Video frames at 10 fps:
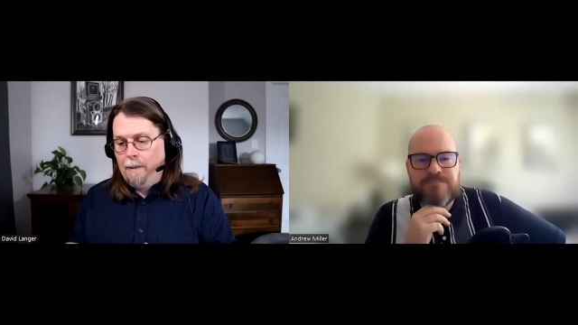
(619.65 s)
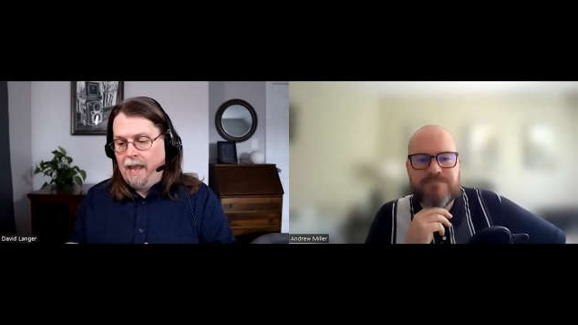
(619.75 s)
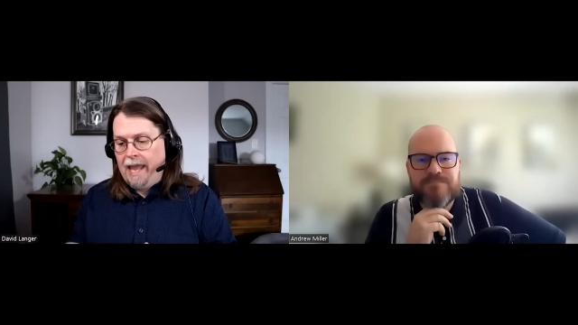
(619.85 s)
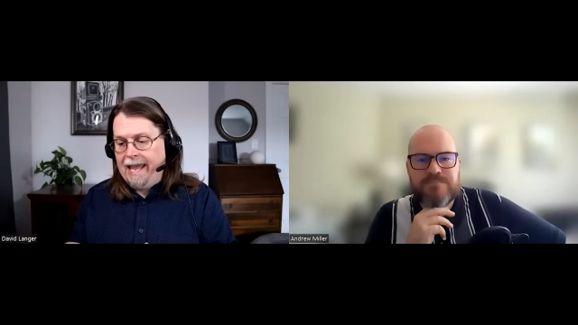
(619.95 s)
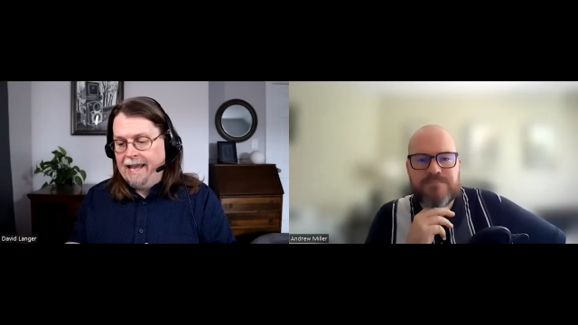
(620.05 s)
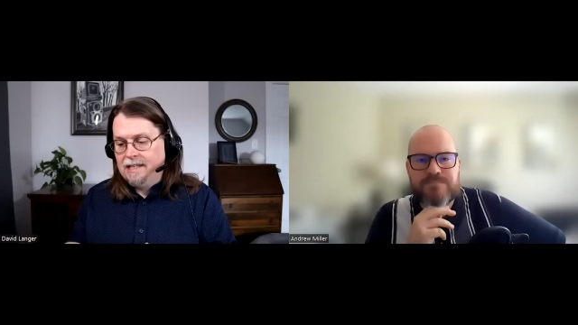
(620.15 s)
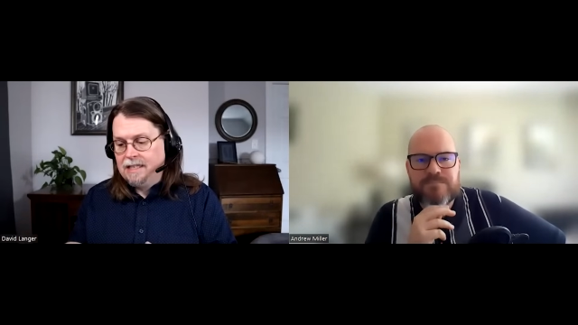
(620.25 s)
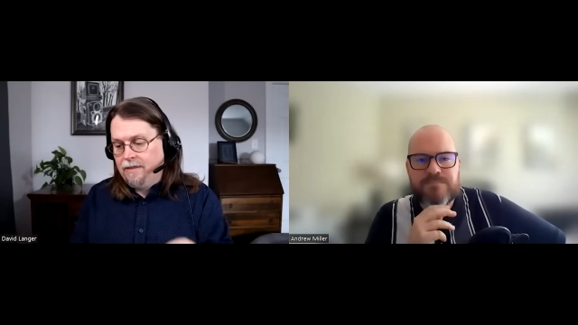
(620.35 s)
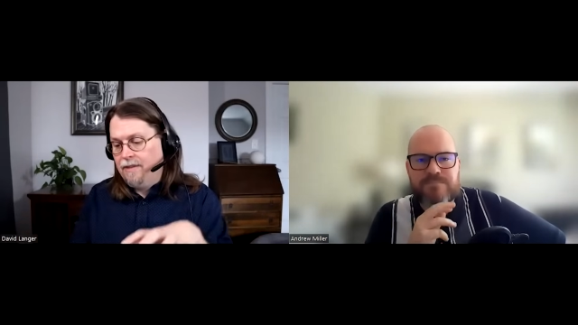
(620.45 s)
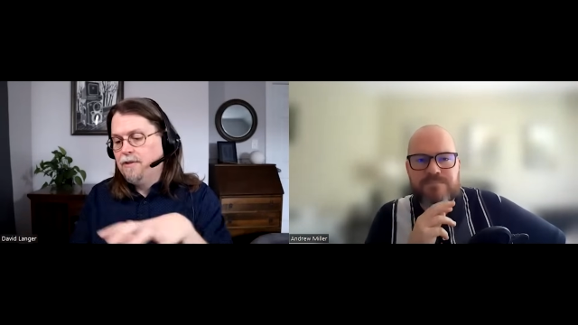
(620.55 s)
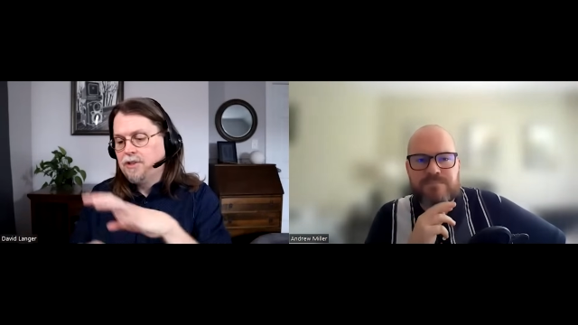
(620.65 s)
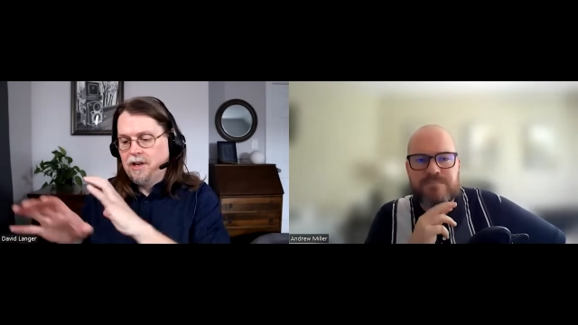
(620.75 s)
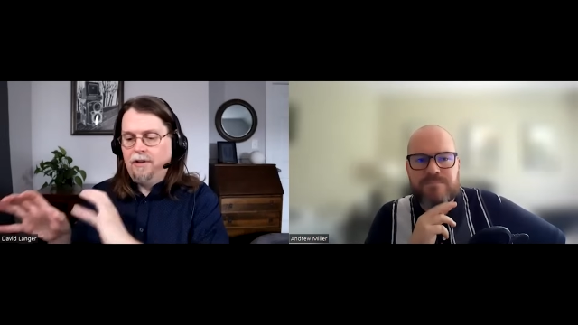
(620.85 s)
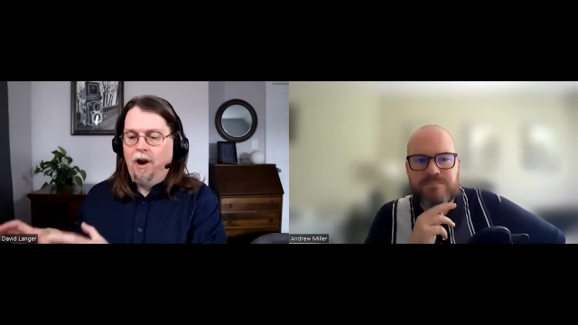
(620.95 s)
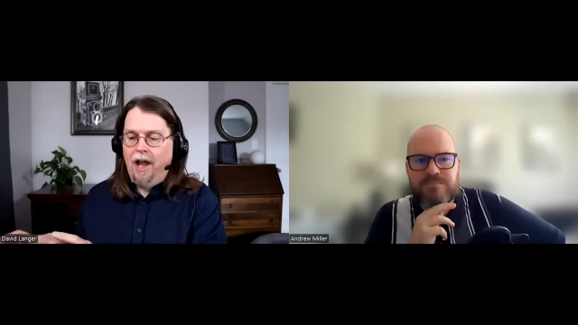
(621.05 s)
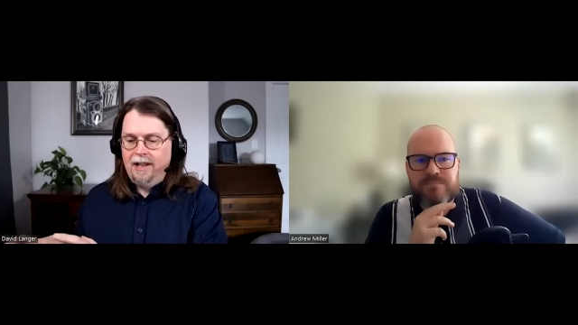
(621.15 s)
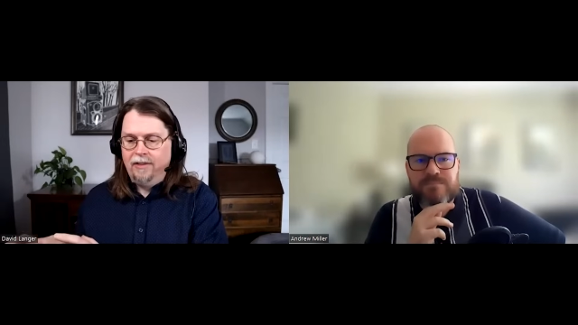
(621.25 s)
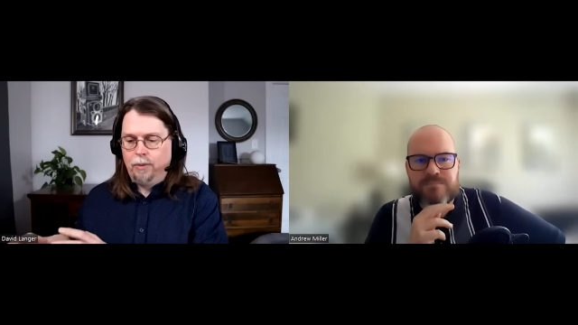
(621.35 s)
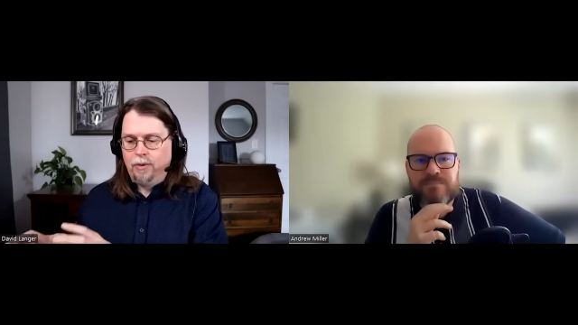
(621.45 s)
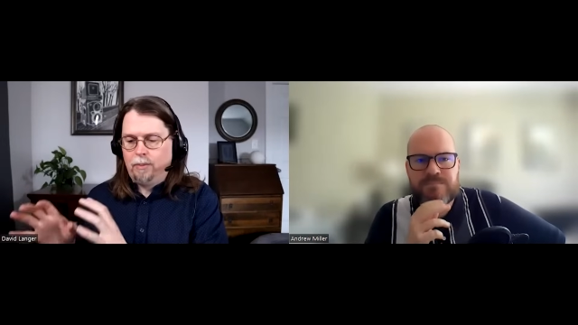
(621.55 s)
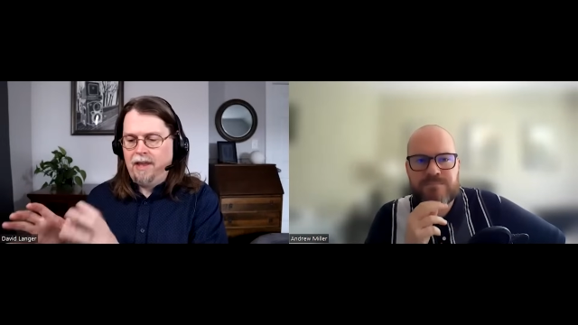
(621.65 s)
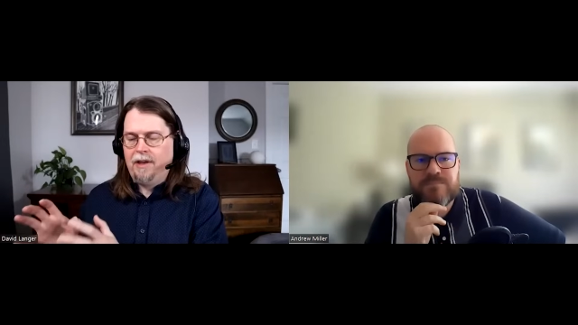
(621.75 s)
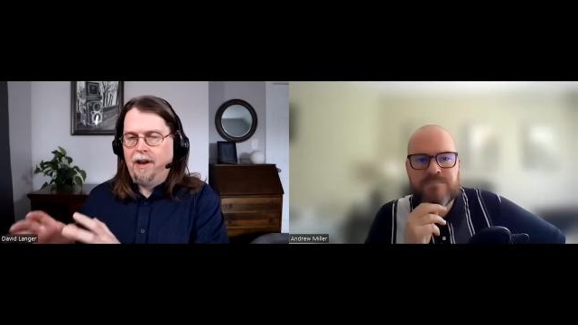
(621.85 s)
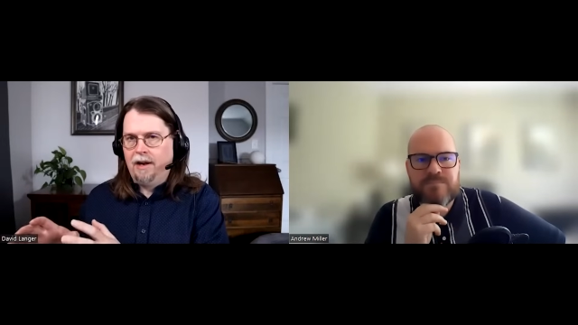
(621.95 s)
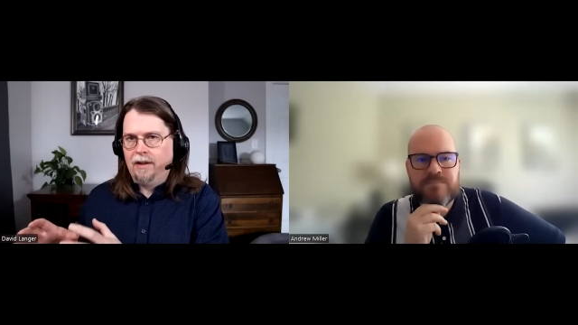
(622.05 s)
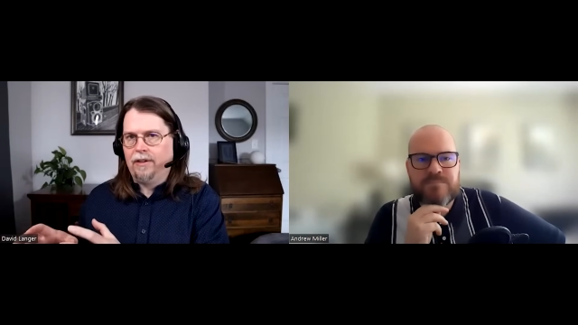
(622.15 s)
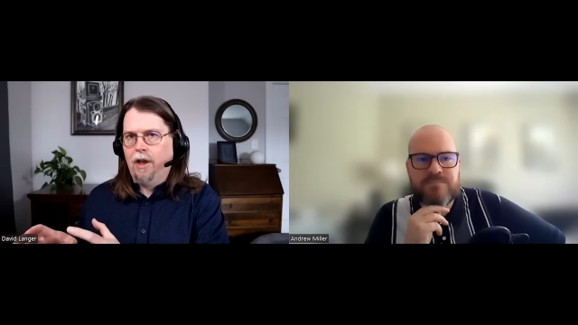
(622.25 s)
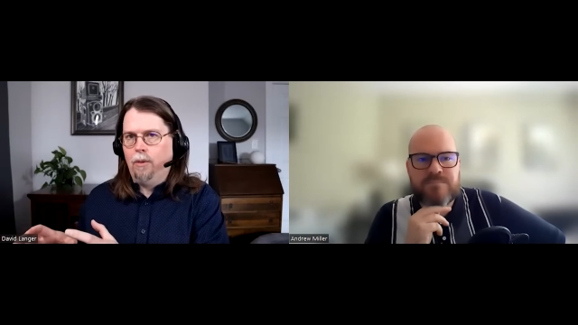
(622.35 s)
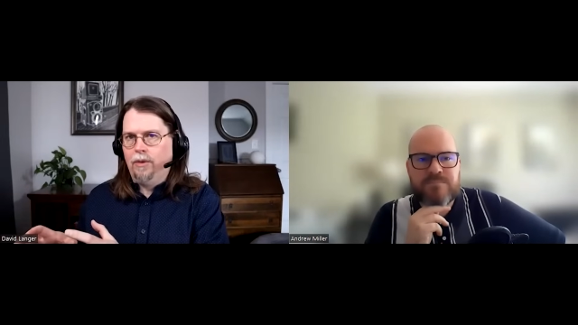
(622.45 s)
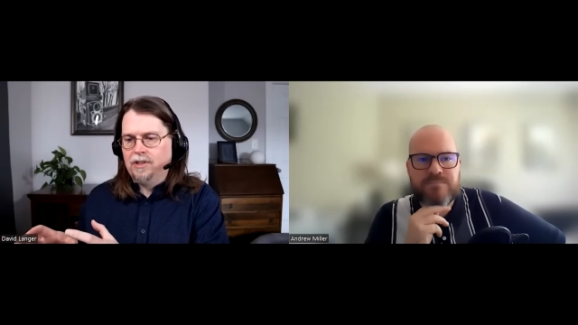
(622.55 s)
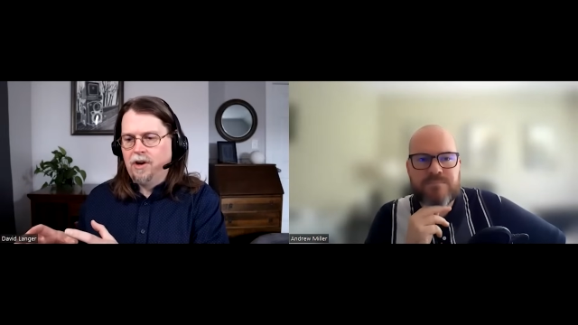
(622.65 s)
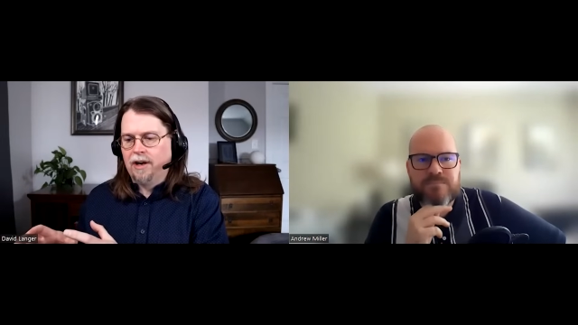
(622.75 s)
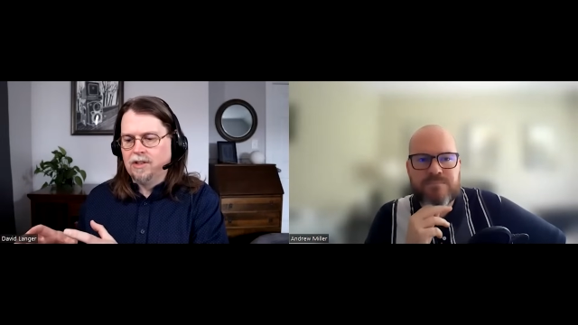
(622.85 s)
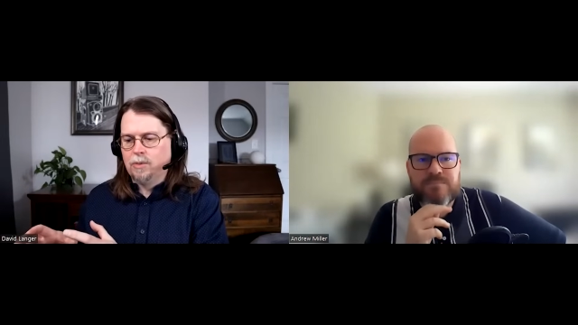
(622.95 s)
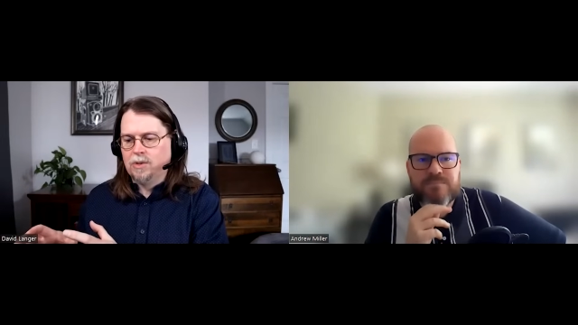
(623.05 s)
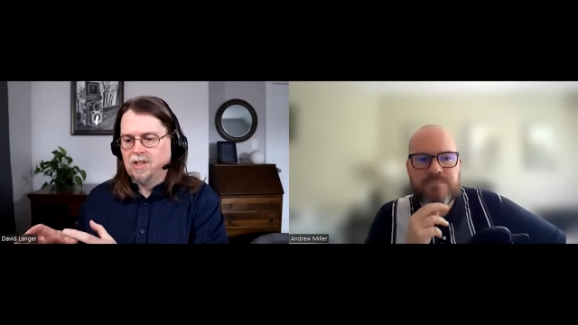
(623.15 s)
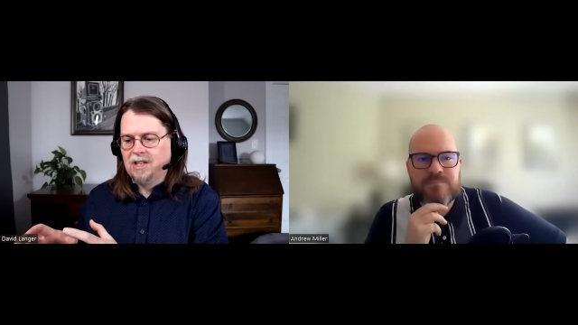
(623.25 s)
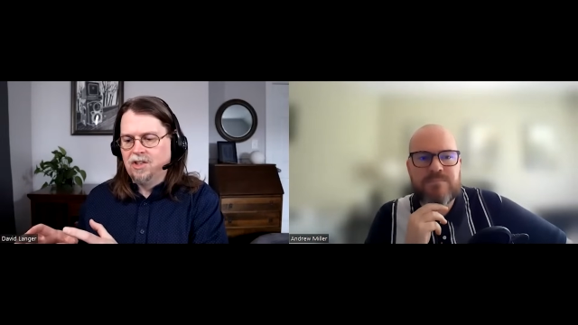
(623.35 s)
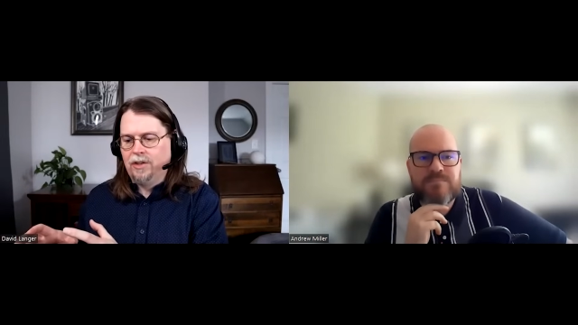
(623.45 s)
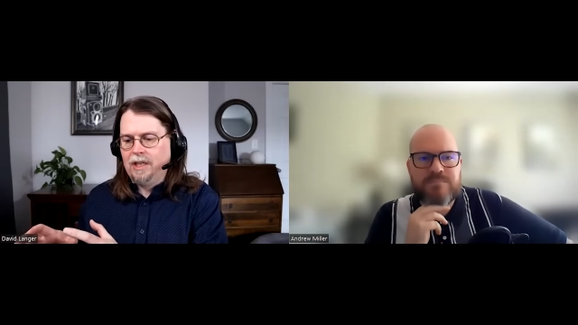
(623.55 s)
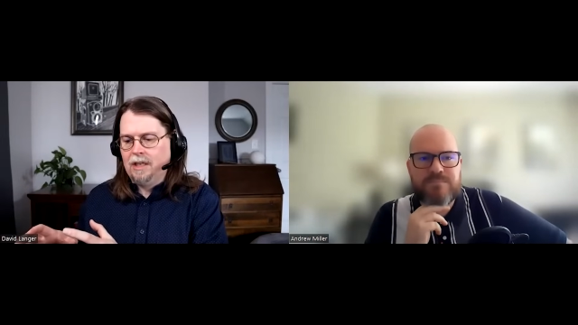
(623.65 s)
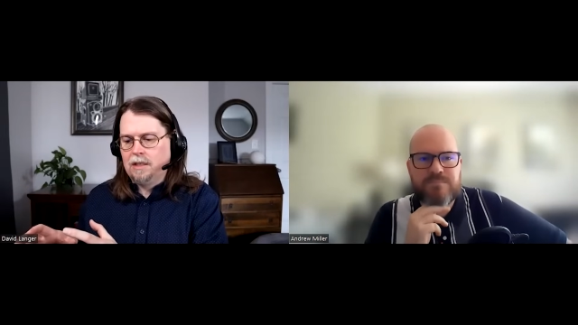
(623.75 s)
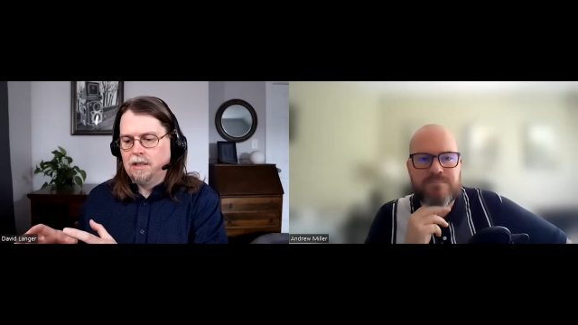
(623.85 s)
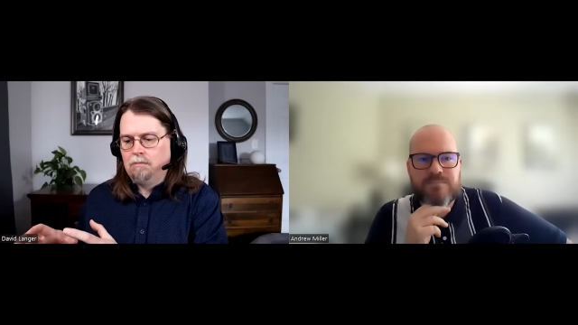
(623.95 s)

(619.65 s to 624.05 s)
Speaker 1: And then there's another audience, which Python and Excel really targets, which essentially is